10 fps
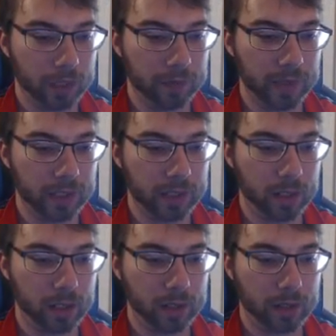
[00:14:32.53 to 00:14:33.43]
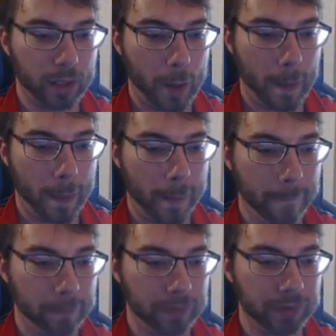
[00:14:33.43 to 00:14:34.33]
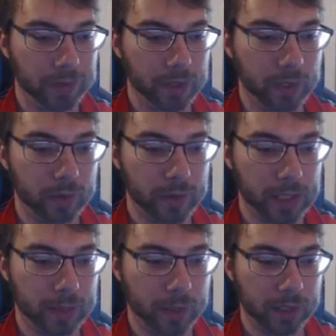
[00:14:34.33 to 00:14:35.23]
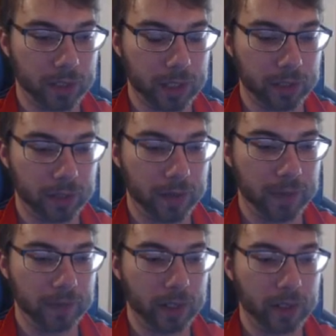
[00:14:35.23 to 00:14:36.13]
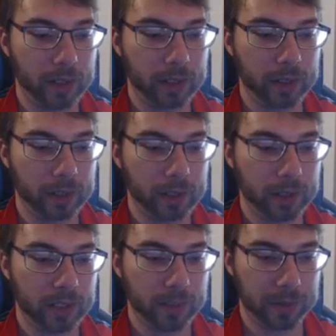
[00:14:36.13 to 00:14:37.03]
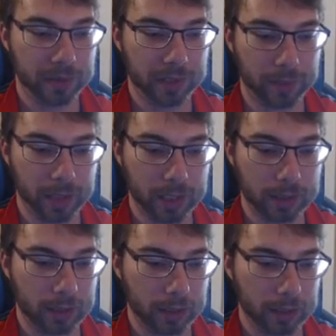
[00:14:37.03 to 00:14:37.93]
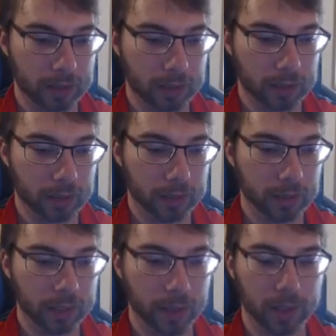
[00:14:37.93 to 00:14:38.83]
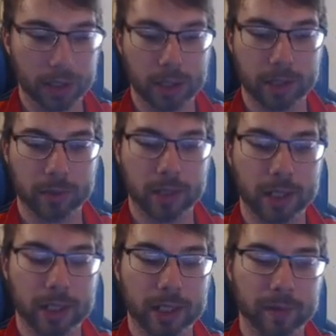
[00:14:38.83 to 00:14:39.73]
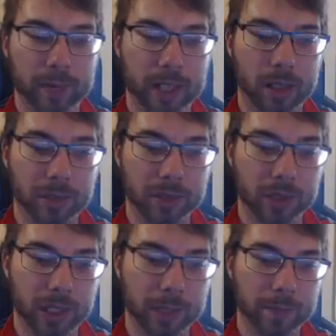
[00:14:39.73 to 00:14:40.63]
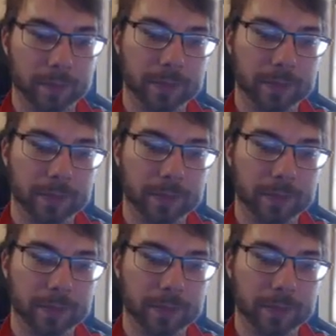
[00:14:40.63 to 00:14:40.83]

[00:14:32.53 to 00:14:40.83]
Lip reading: If this card... Target one Red Eyes monster in your graveyard, special summon it. Yeah, we're not gonna give him that opportunity.